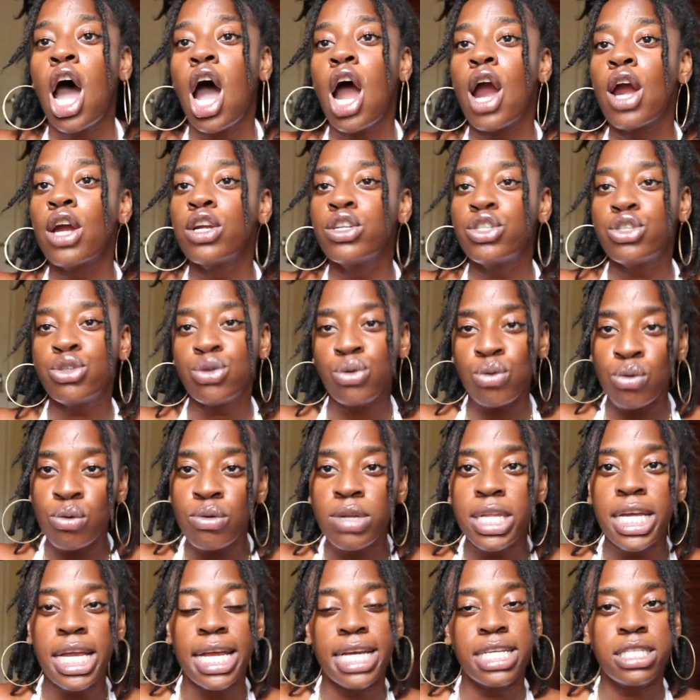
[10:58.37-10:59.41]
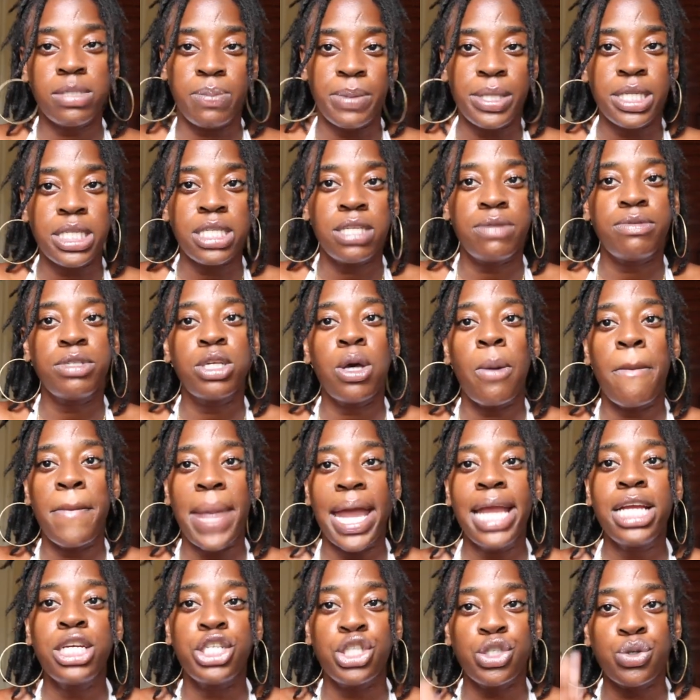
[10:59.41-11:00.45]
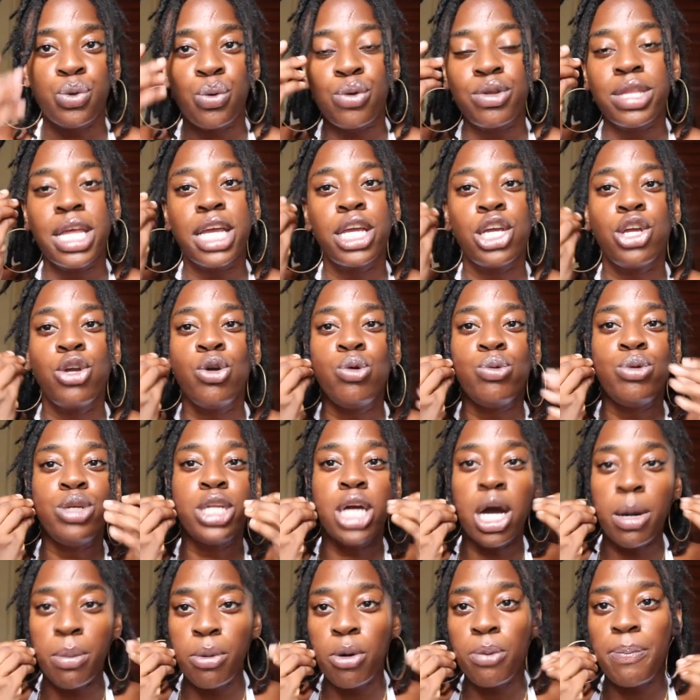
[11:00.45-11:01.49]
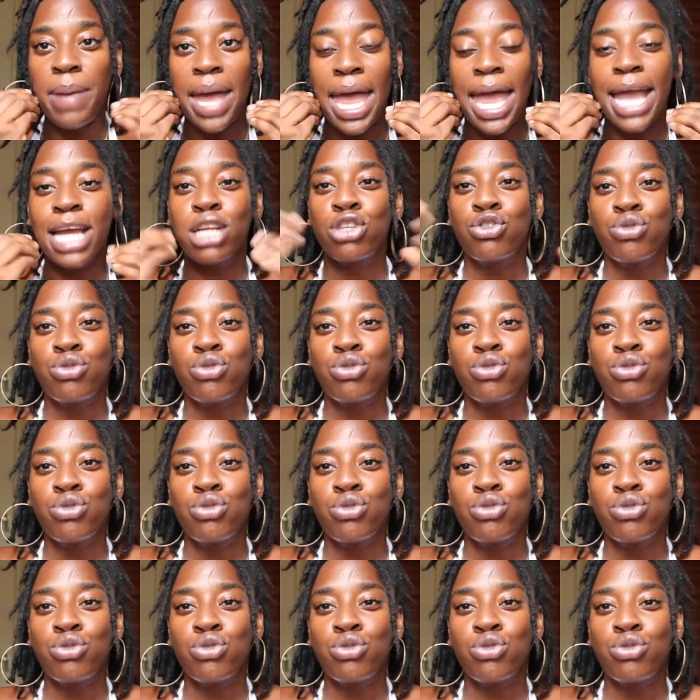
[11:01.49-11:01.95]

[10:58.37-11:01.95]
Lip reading: are truly expensive. So make sure that you double pack,